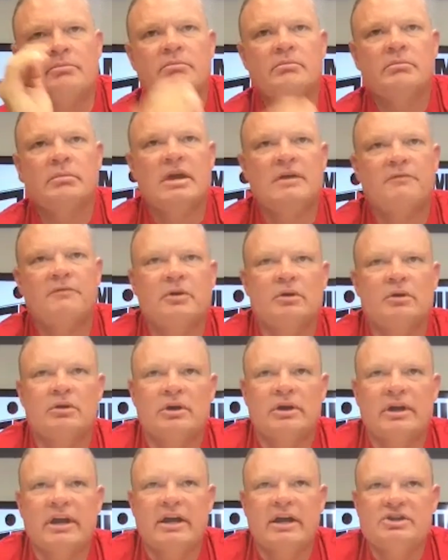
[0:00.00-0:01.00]
If you
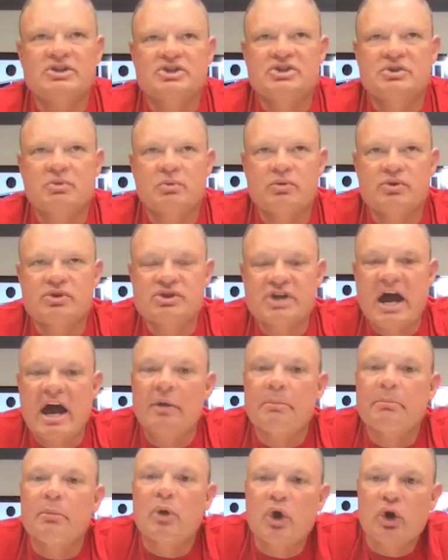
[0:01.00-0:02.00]
look at
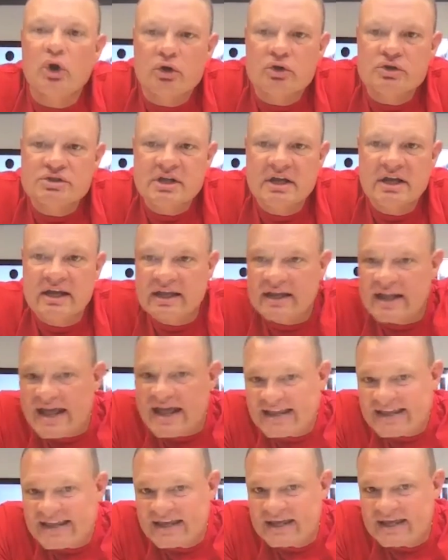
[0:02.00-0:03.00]
child murders in
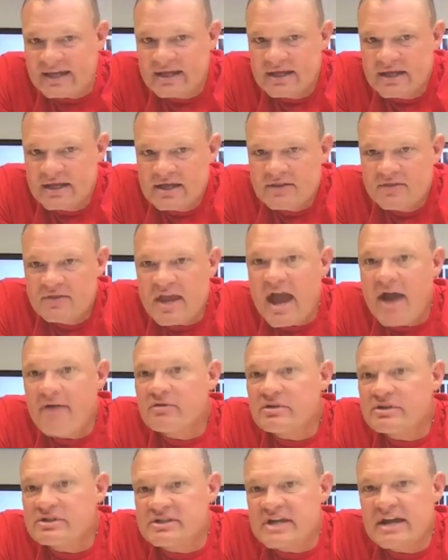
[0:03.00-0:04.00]
Connecticut, the
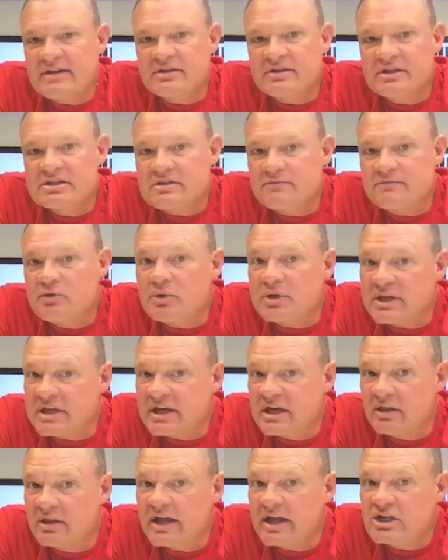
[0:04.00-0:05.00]
average sentence, if you
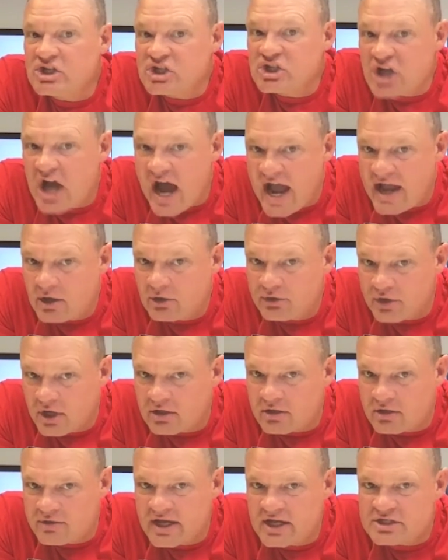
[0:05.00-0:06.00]
kill a child
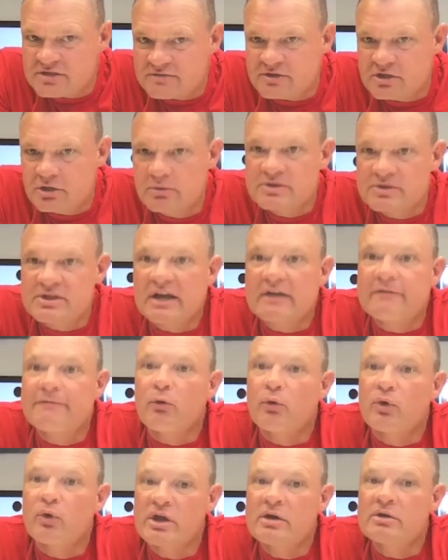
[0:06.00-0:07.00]
under the age of 2, is like
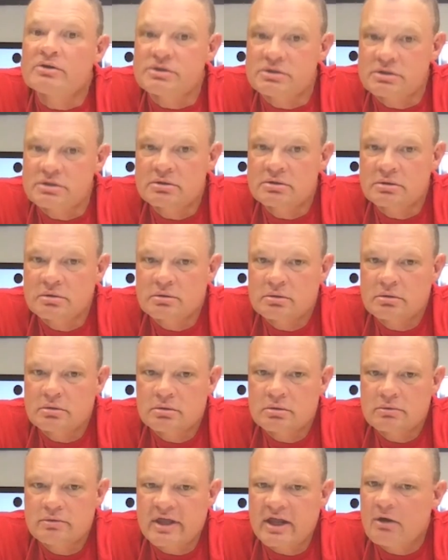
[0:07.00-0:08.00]
4 years.
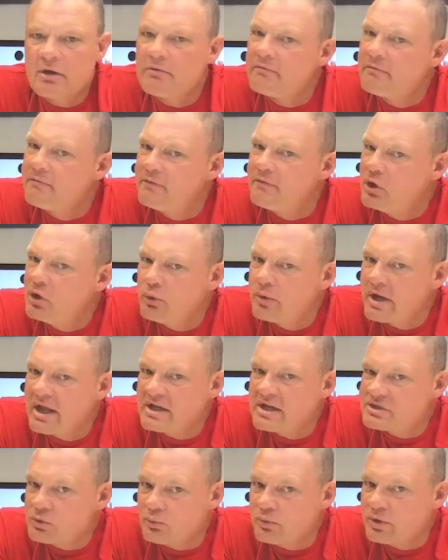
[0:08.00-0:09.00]
They don't view it
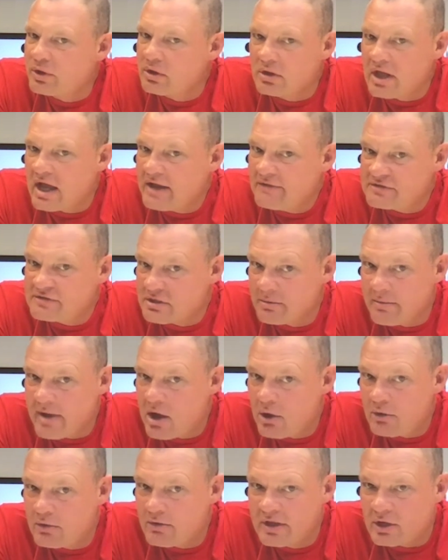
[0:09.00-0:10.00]
as a real life
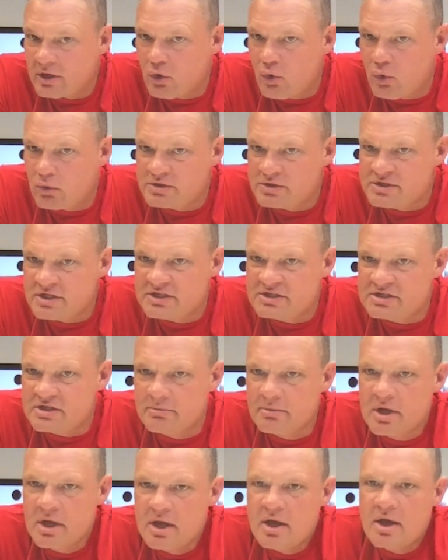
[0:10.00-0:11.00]
somehow in the court system.